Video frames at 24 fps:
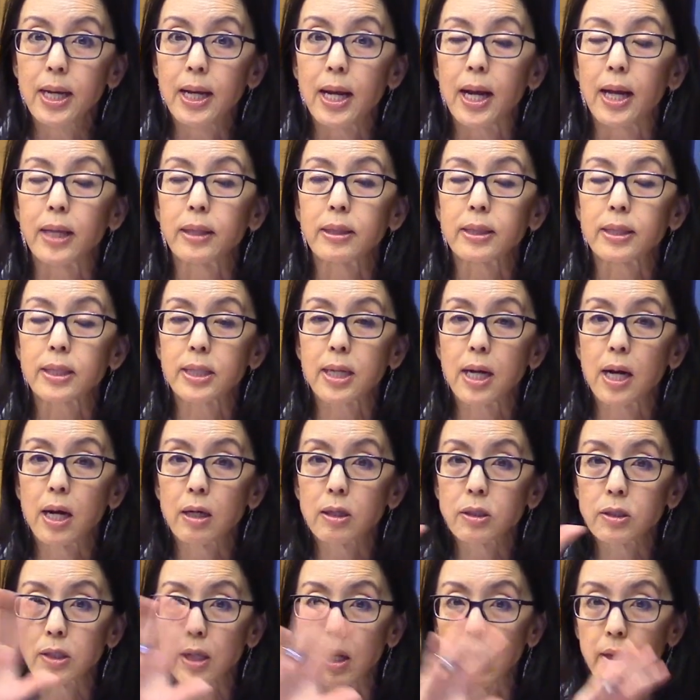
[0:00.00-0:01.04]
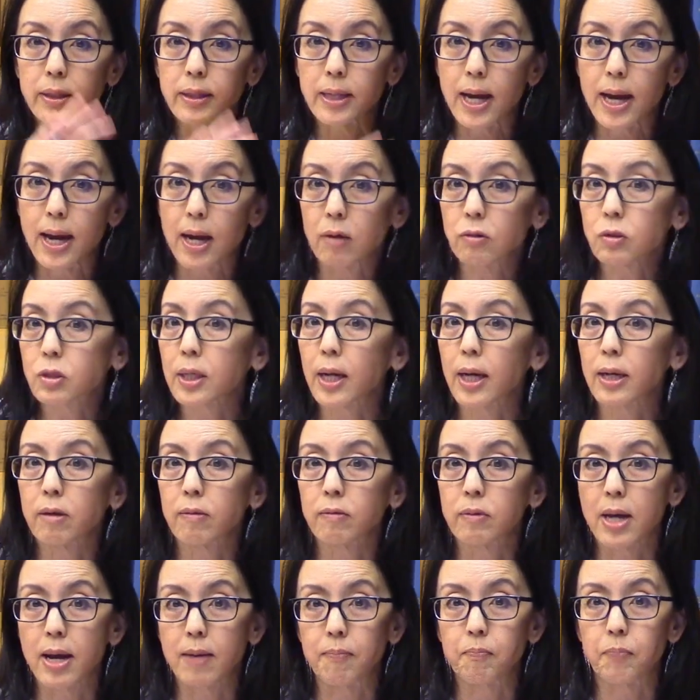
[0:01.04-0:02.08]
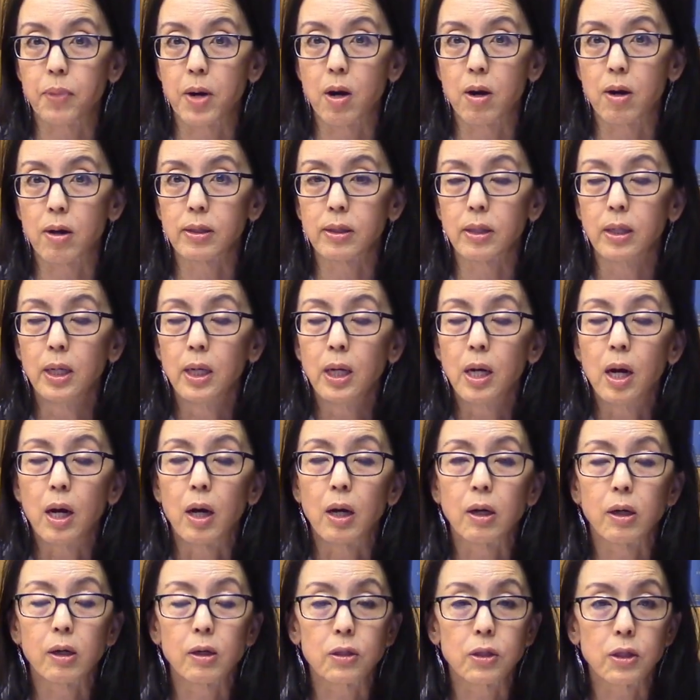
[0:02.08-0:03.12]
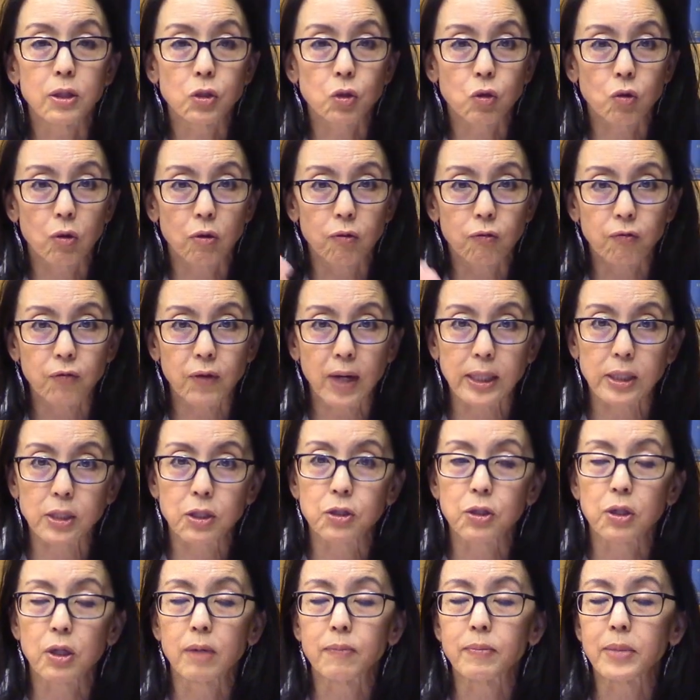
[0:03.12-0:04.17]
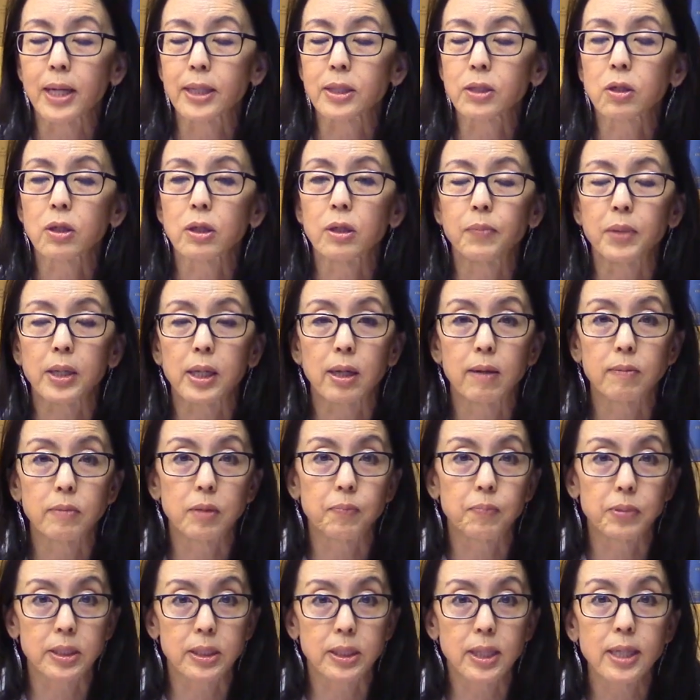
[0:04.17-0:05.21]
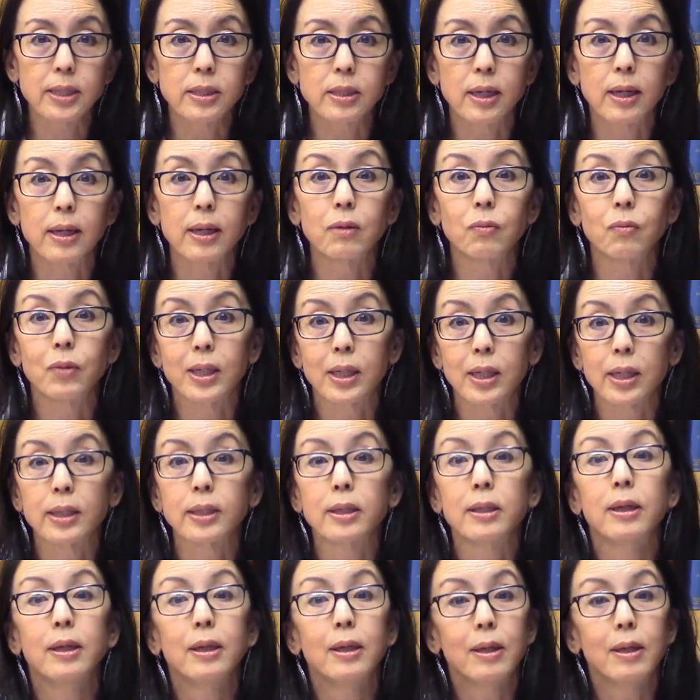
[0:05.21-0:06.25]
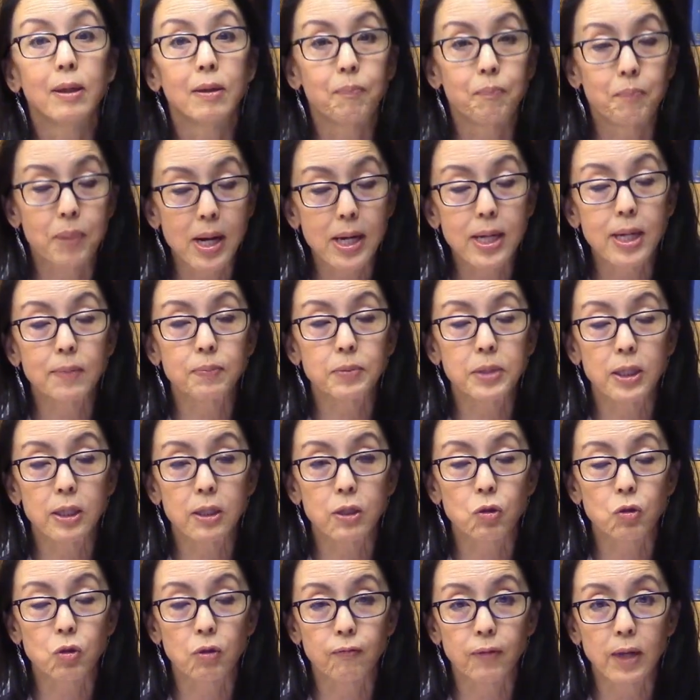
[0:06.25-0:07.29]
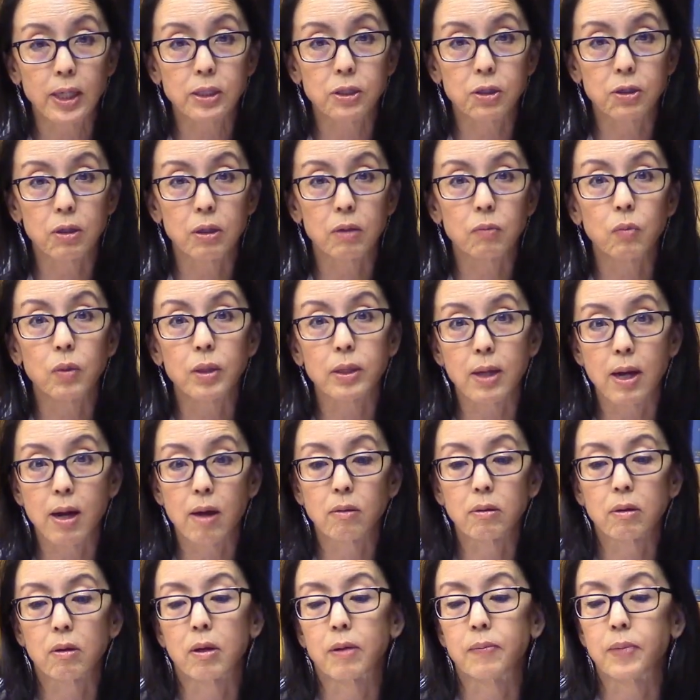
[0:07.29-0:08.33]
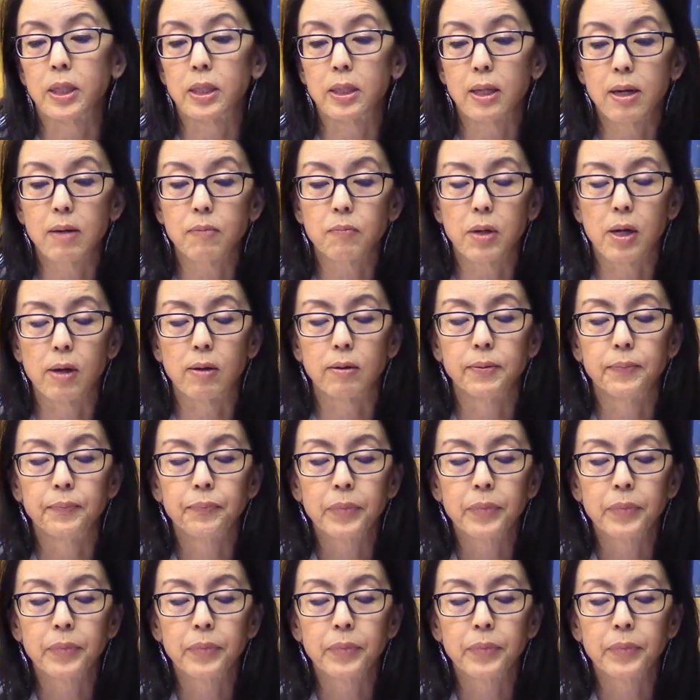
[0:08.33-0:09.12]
And the cells on the outside of that ball are the trophectoderm. That's going to become the placenta, and we can biopsy the trophectoderm without harming the embryo.